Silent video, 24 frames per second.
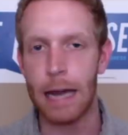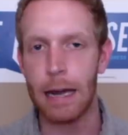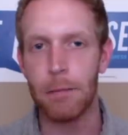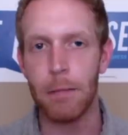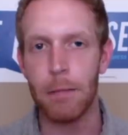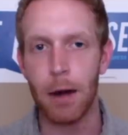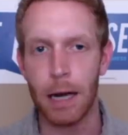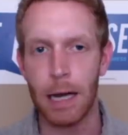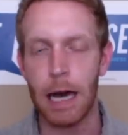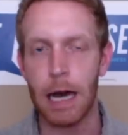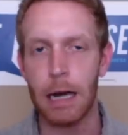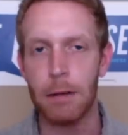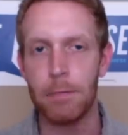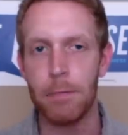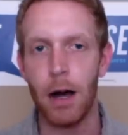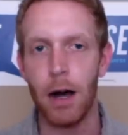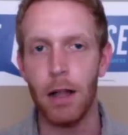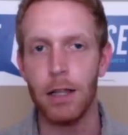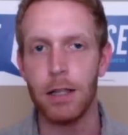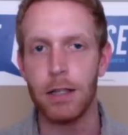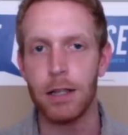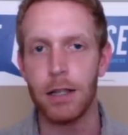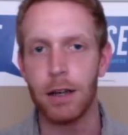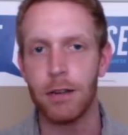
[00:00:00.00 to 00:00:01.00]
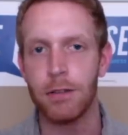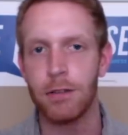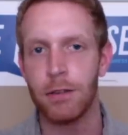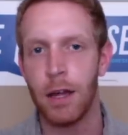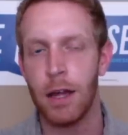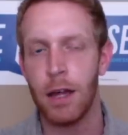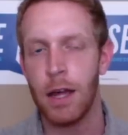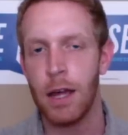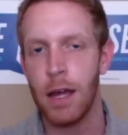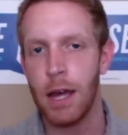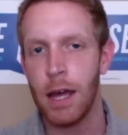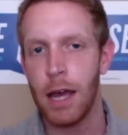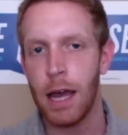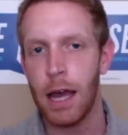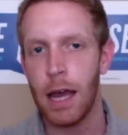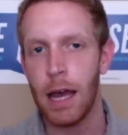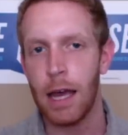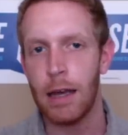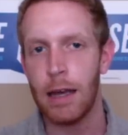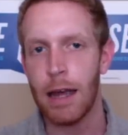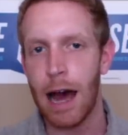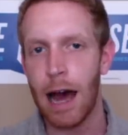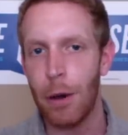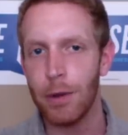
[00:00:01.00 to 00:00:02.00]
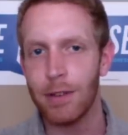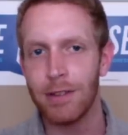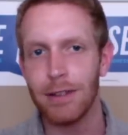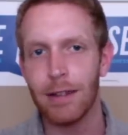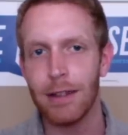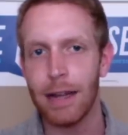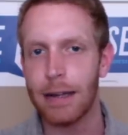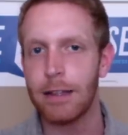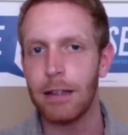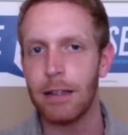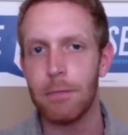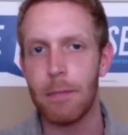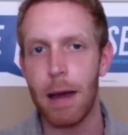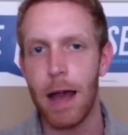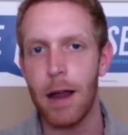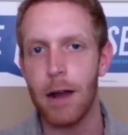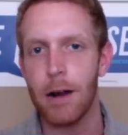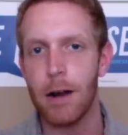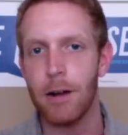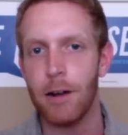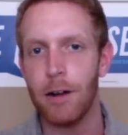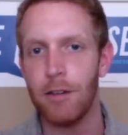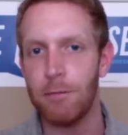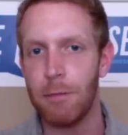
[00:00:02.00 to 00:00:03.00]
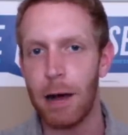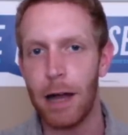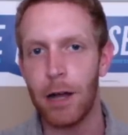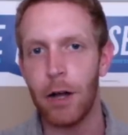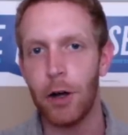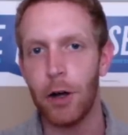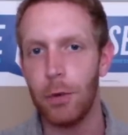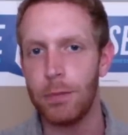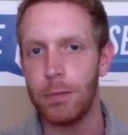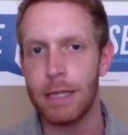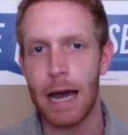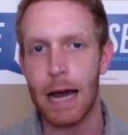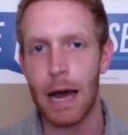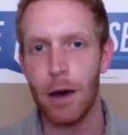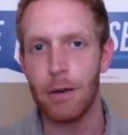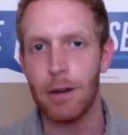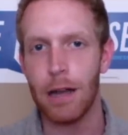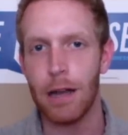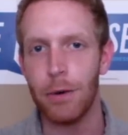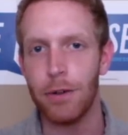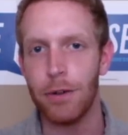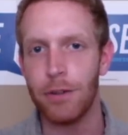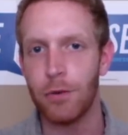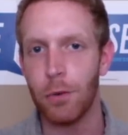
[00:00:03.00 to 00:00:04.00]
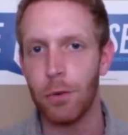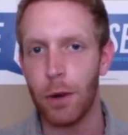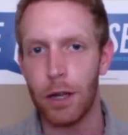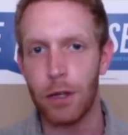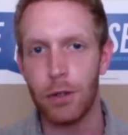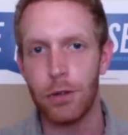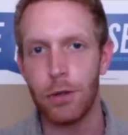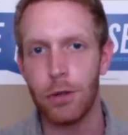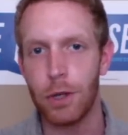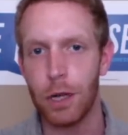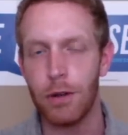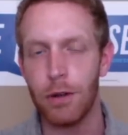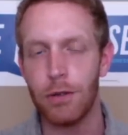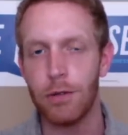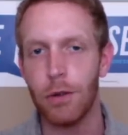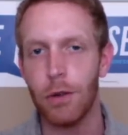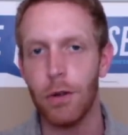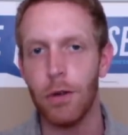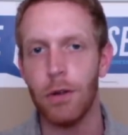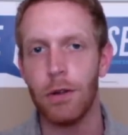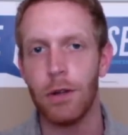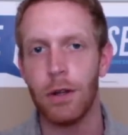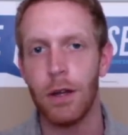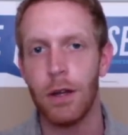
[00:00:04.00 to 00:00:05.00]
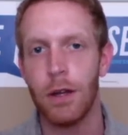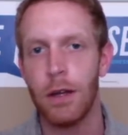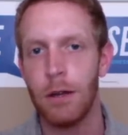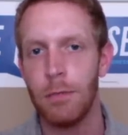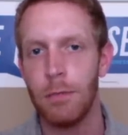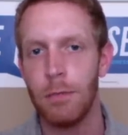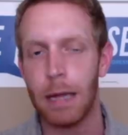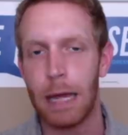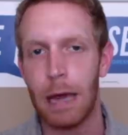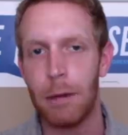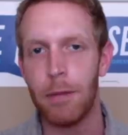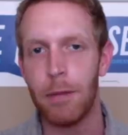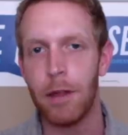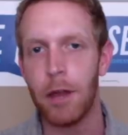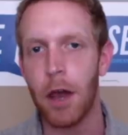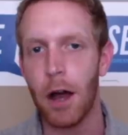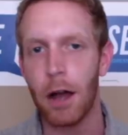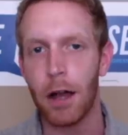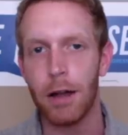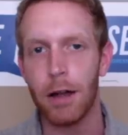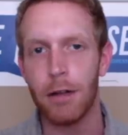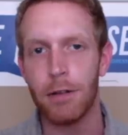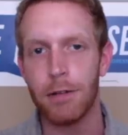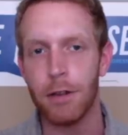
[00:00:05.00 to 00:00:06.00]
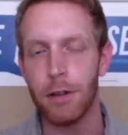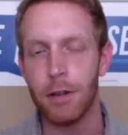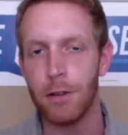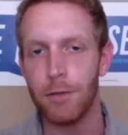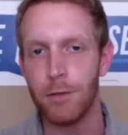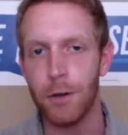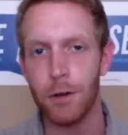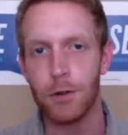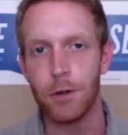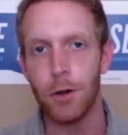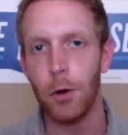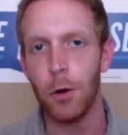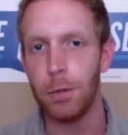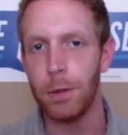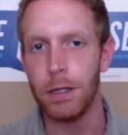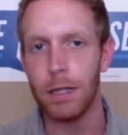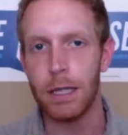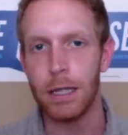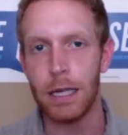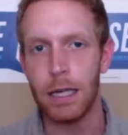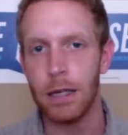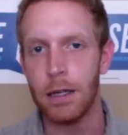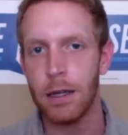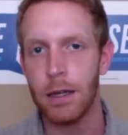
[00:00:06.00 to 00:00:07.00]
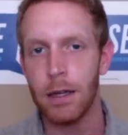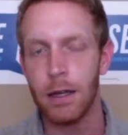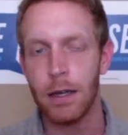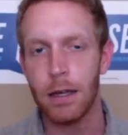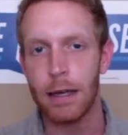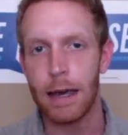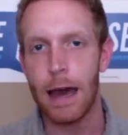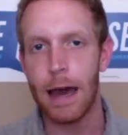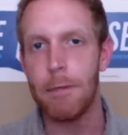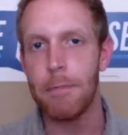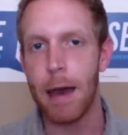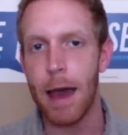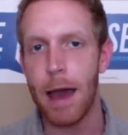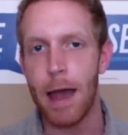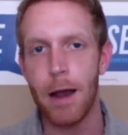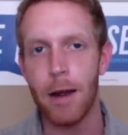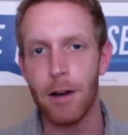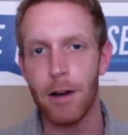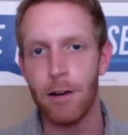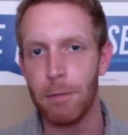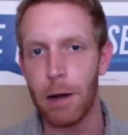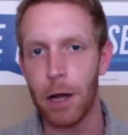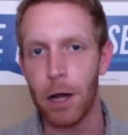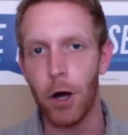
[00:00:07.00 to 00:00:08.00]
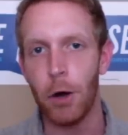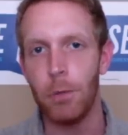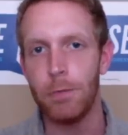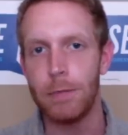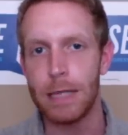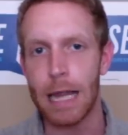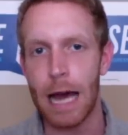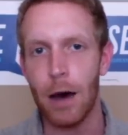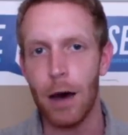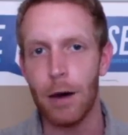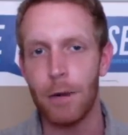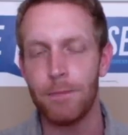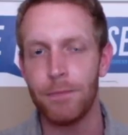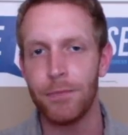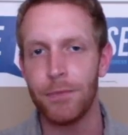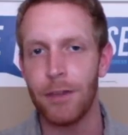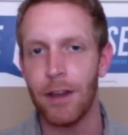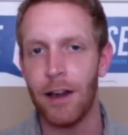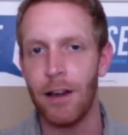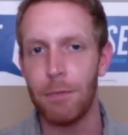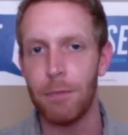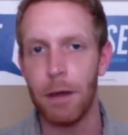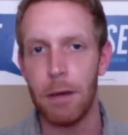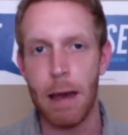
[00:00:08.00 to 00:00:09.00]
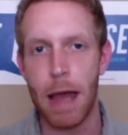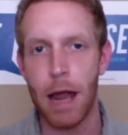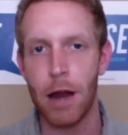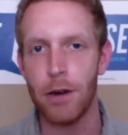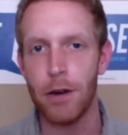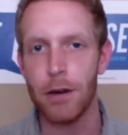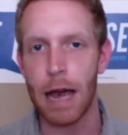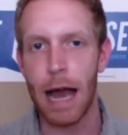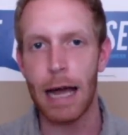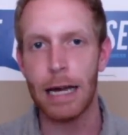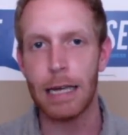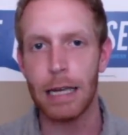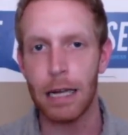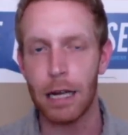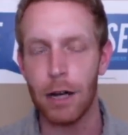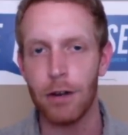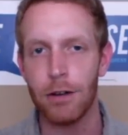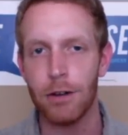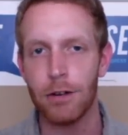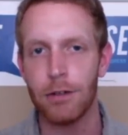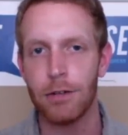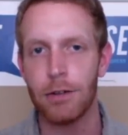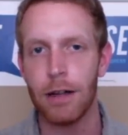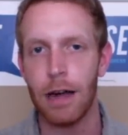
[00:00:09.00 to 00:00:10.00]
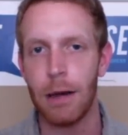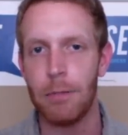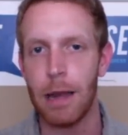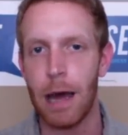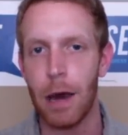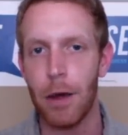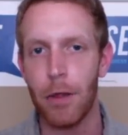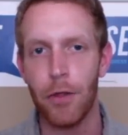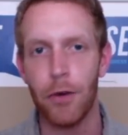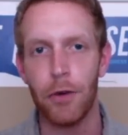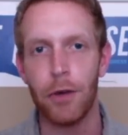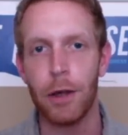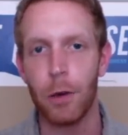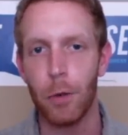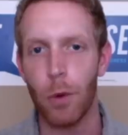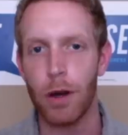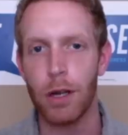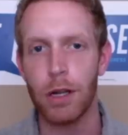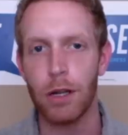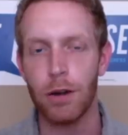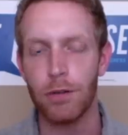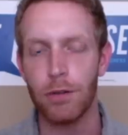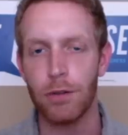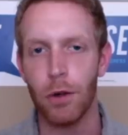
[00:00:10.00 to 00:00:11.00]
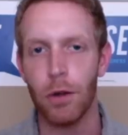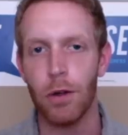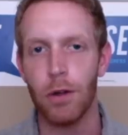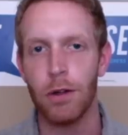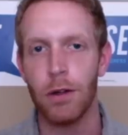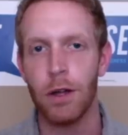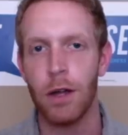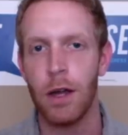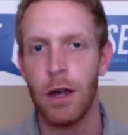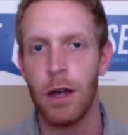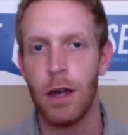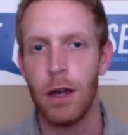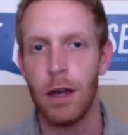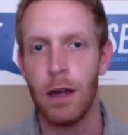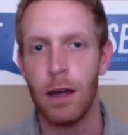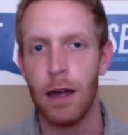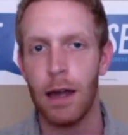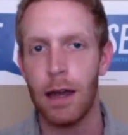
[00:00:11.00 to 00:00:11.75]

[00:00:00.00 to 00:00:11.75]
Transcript: to getting money out of politics. And I was elected mayor of my hometown. I was 22 years old, became the youngest and the first openly gay mayor of my hometown. I've been mayor nine years. I'm now 31 years old.